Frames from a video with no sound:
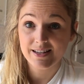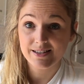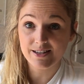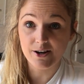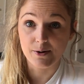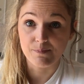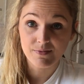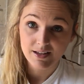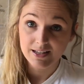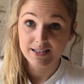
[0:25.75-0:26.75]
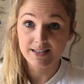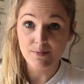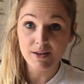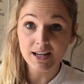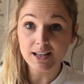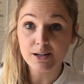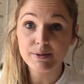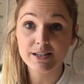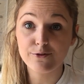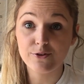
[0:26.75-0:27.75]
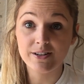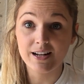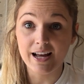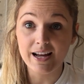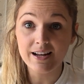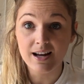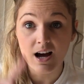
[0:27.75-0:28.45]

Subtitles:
So, something a little bit different today.